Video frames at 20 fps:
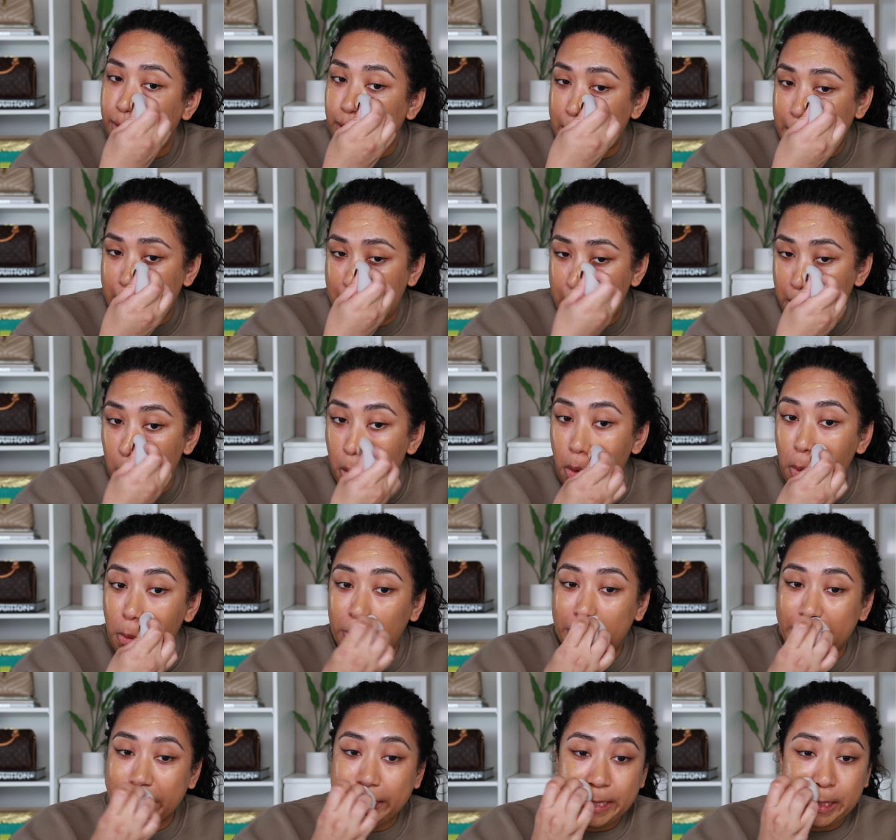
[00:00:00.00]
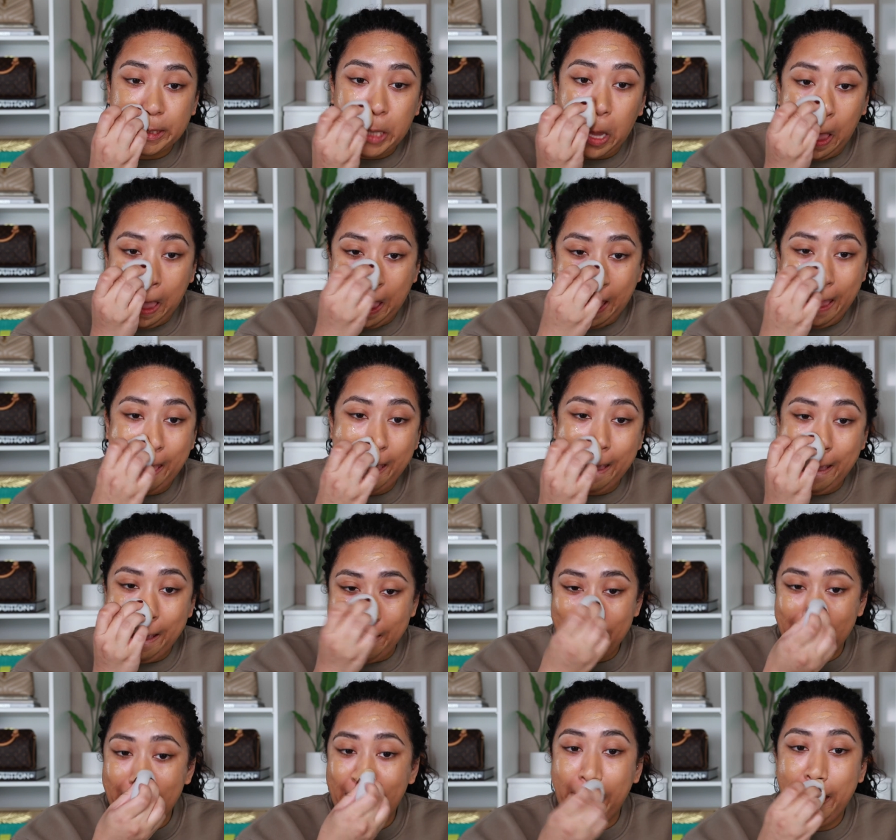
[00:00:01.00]
like I always
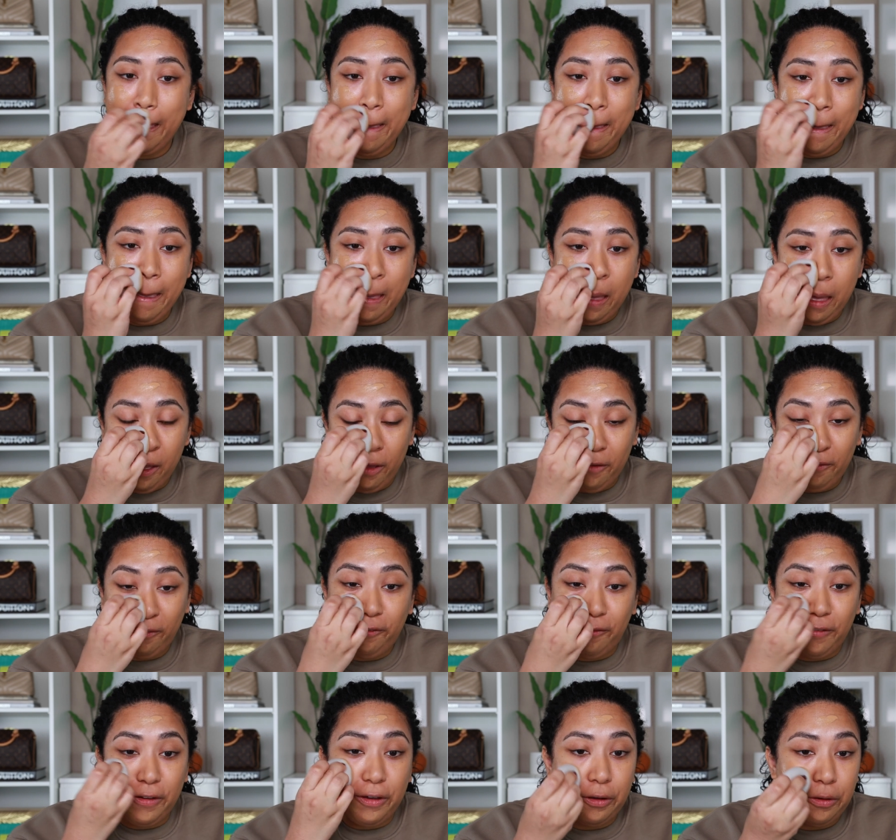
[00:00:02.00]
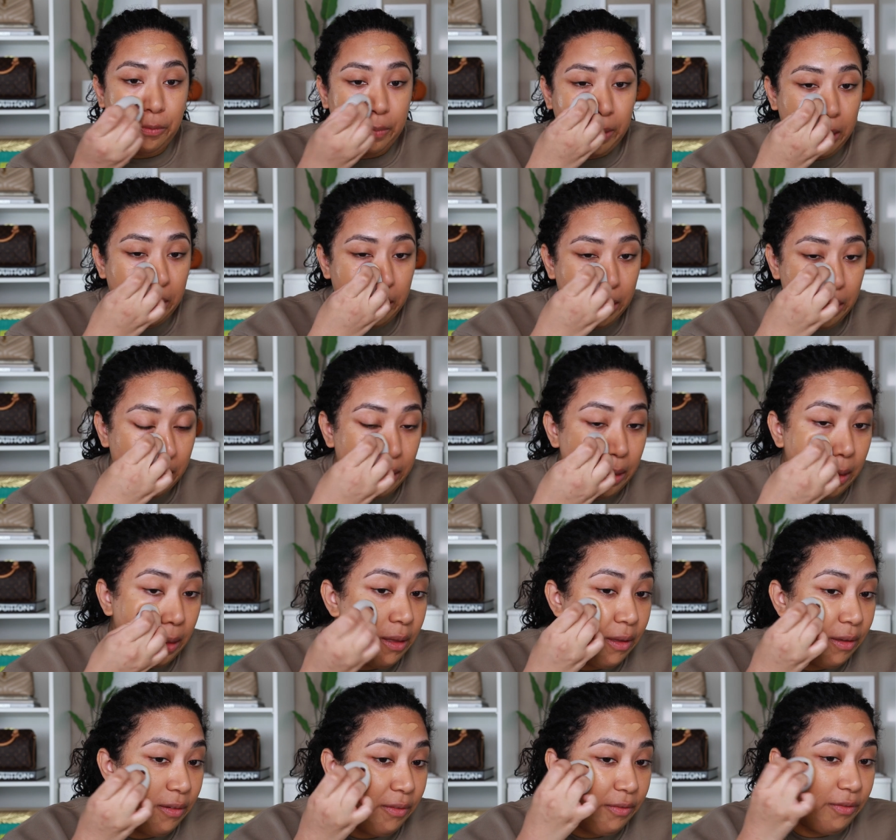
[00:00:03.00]
film
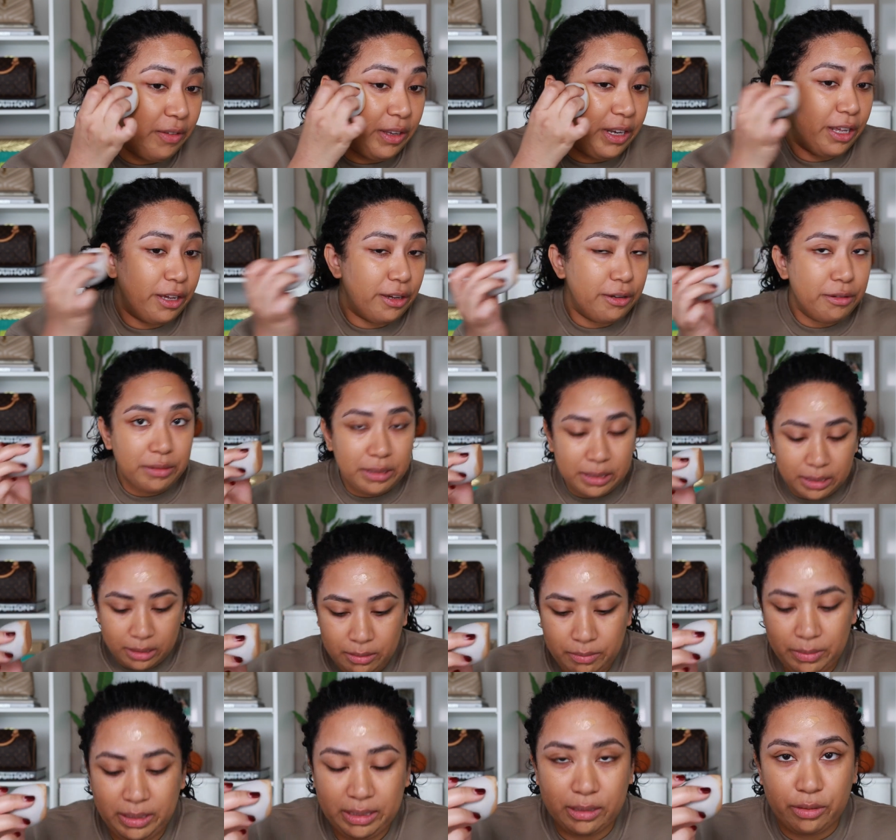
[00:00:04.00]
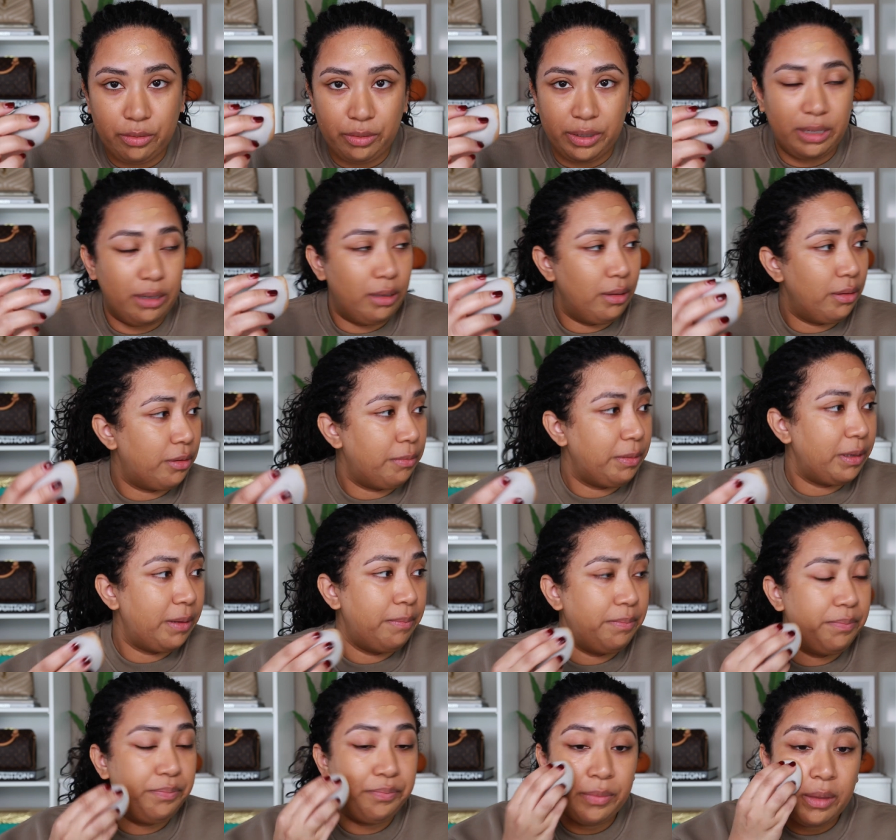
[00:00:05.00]
videos. Let me scoot in a little bit.
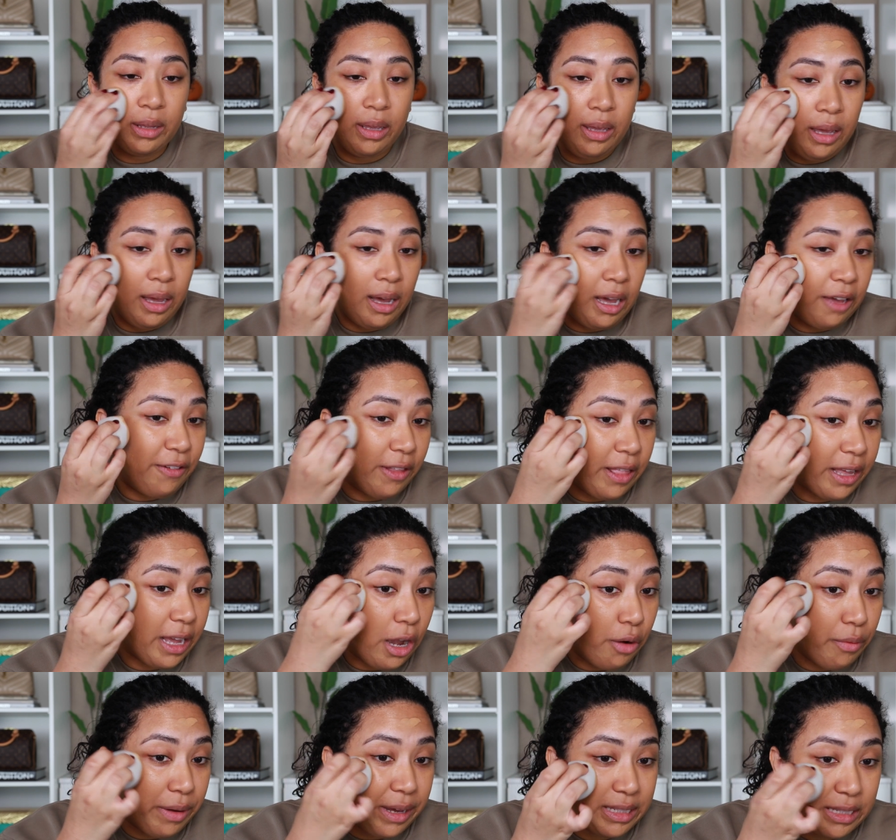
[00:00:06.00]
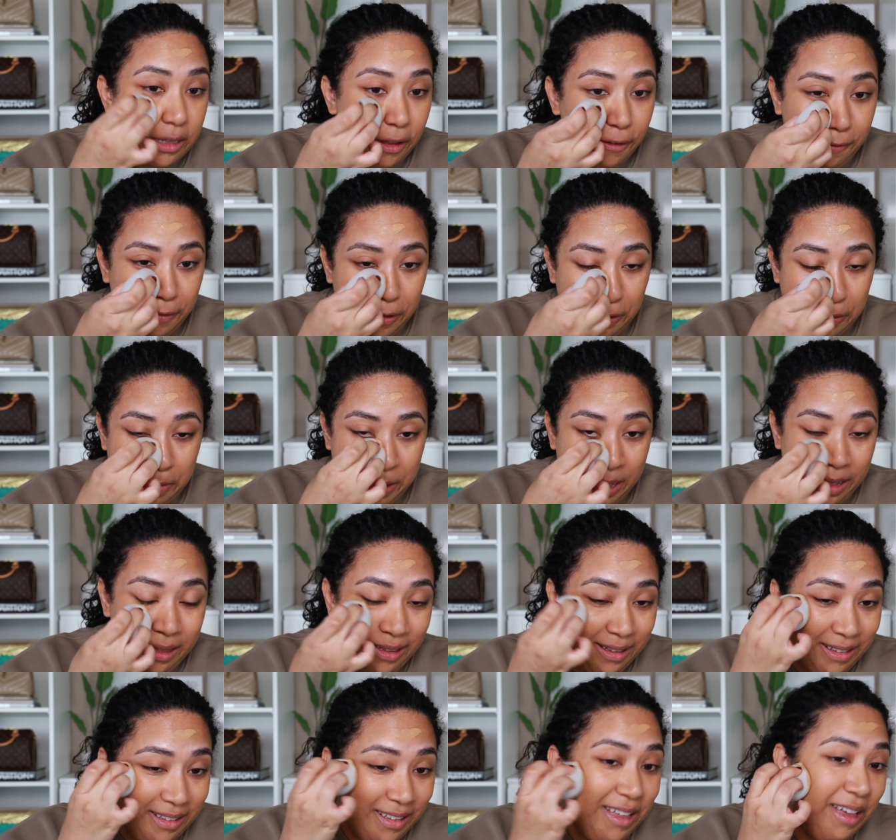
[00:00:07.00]
I feel like I always film
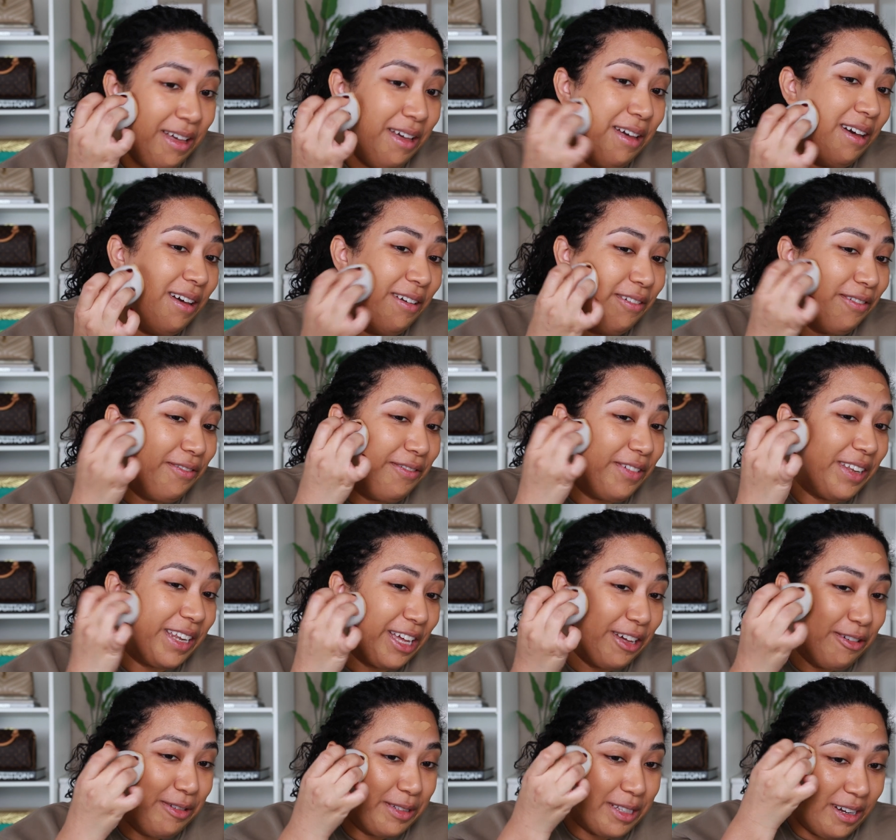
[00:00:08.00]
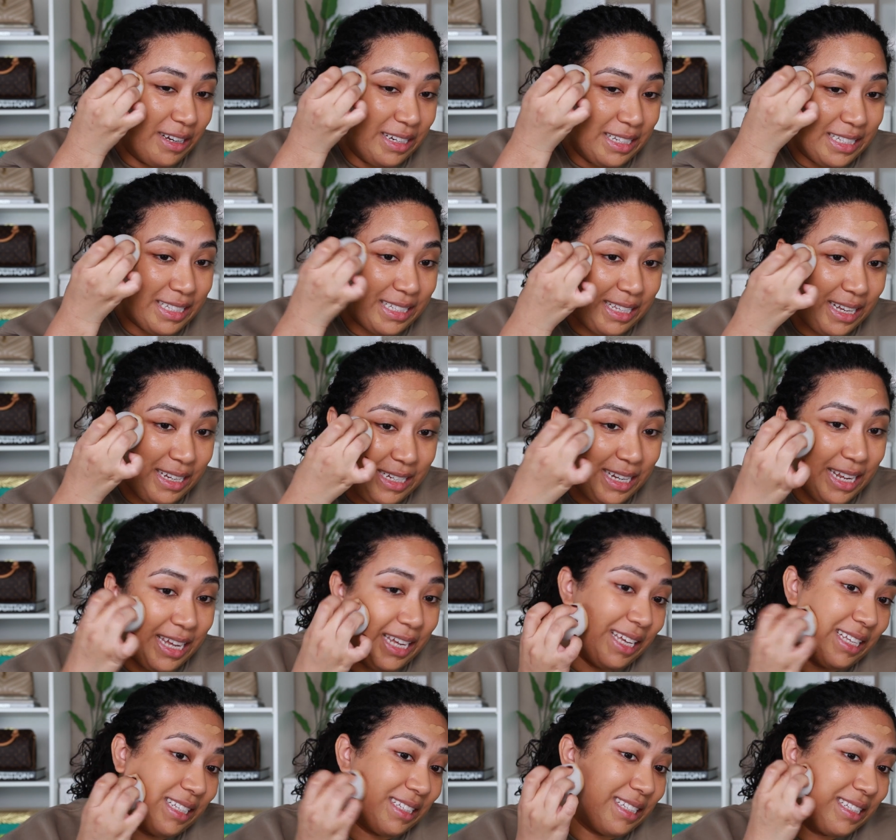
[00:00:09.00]
videos on
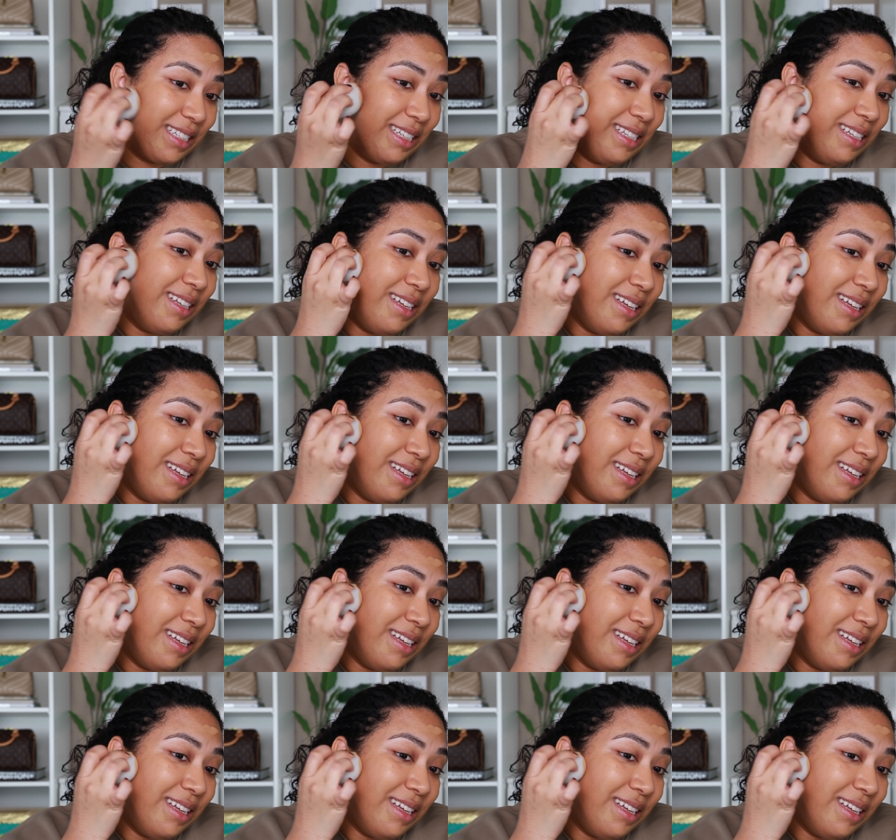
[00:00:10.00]
Sundays.